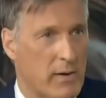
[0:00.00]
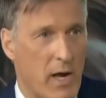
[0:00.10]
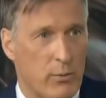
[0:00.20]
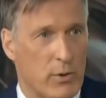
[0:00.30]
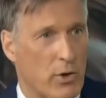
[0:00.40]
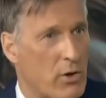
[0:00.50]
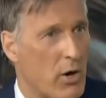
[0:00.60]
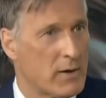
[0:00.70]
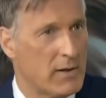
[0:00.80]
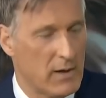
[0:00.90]
that with the
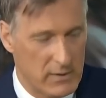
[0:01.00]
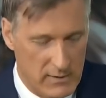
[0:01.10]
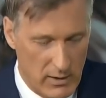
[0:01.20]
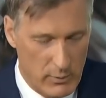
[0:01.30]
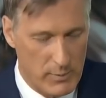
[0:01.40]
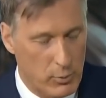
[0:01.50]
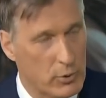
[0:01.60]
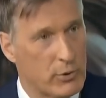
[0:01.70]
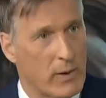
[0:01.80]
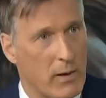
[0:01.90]
cartel in dairy,
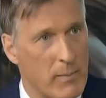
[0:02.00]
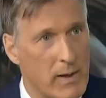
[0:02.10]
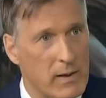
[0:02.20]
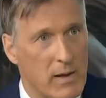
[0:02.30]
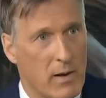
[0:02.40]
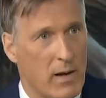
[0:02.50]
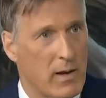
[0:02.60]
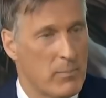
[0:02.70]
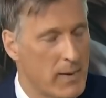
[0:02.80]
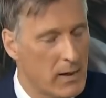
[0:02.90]
poultry,
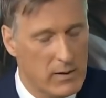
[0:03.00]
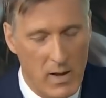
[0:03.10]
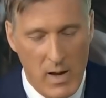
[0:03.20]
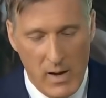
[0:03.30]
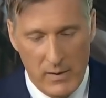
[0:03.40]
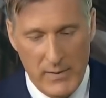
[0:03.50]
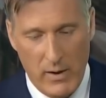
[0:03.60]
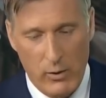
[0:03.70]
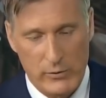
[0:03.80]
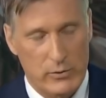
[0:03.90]
and milk.
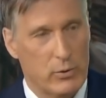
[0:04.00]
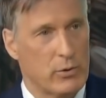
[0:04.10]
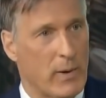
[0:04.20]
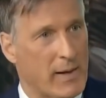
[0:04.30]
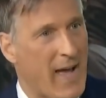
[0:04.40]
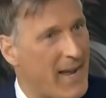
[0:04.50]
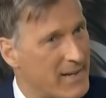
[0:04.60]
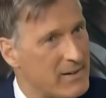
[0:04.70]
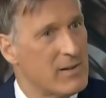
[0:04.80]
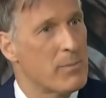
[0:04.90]
They're also doing
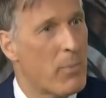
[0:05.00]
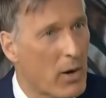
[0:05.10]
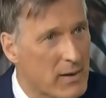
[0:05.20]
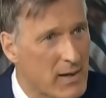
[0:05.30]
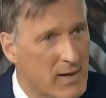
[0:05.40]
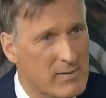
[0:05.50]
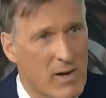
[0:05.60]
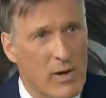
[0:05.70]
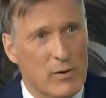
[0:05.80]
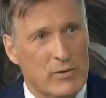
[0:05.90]
identity politics.
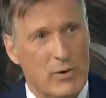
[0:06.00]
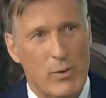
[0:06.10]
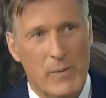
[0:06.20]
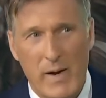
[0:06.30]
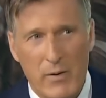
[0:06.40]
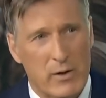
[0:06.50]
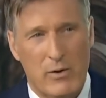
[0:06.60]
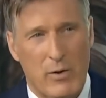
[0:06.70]
So they're not